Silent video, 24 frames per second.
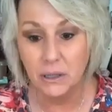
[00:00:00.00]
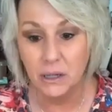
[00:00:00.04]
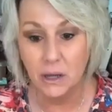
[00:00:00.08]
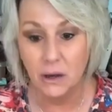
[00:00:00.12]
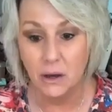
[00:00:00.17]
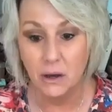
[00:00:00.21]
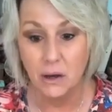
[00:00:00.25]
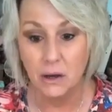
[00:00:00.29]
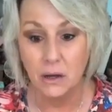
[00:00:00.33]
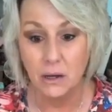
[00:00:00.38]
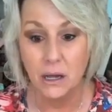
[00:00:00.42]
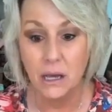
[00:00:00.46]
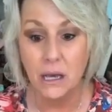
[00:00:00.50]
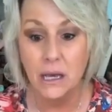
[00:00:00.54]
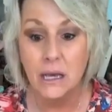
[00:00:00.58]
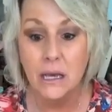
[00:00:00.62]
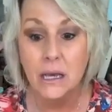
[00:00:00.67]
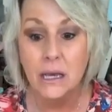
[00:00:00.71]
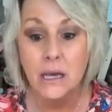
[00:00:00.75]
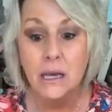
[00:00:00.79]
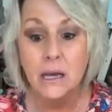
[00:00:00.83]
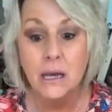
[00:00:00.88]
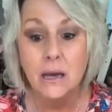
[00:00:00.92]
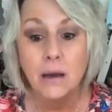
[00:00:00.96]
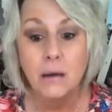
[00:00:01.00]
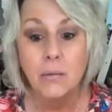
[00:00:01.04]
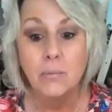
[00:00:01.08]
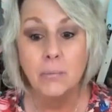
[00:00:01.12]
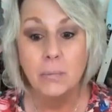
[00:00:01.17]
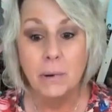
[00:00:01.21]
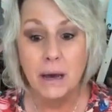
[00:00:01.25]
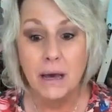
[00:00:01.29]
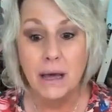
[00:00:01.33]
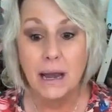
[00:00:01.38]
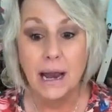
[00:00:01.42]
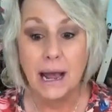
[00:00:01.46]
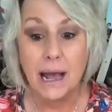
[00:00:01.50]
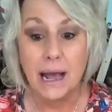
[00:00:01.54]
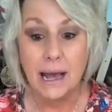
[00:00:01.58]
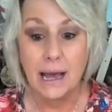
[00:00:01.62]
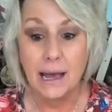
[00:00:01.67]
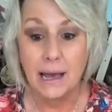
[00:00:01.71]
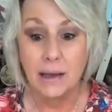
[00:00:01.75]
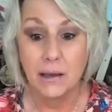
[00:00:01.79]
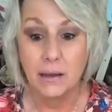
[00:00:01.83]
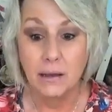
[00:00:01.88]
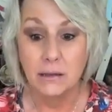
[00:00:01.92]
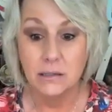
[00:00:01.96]
they belong, but
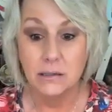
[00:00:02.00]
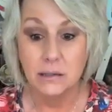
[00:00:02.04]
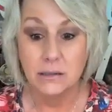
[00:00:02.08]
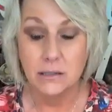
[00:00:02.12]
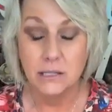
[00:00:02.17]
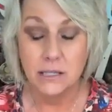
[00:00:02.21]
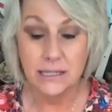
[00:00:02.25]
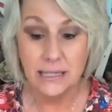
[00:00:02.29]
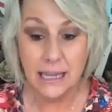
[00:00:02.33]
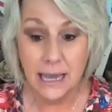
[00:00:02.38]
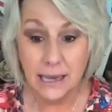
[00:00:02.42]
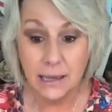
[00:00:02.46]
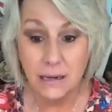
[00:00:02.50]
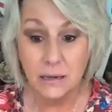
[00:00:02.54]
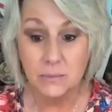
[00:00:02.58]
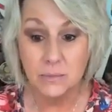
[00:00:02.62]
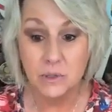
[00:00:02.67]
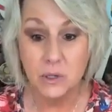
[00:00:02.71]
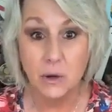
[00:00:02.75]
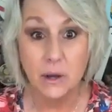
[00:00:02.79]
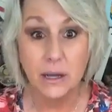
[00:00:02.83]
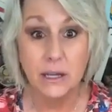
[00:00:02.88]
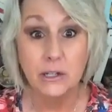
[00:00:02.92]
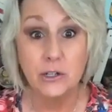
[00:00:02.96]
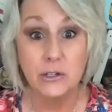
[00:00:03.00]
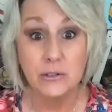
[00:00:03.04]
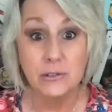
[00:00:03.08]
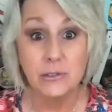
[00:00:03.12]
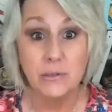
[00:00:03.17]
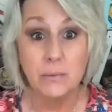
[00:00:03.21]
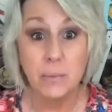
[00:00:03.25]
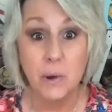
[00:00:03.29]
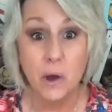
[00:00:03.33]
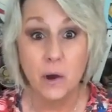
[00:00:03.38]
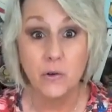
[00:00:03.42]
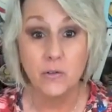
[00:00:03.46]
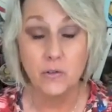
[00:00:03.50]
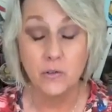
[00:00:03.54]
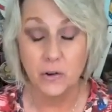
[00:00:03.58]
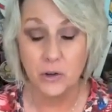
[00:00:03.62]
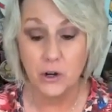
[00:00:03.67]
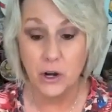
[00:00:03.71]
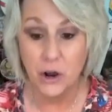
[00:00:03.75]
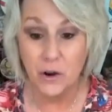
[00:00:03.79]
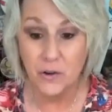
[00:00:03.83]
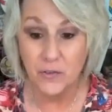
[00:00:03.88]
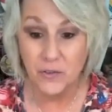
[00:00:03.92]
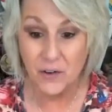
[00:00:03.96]
I scan them so I can use them
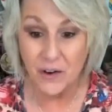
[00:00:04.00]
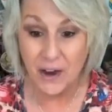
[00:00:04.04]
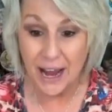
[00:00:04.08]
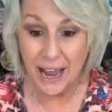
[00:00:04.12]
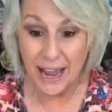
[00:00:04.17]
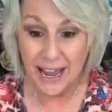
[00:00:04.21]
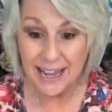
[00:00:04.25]
over and over.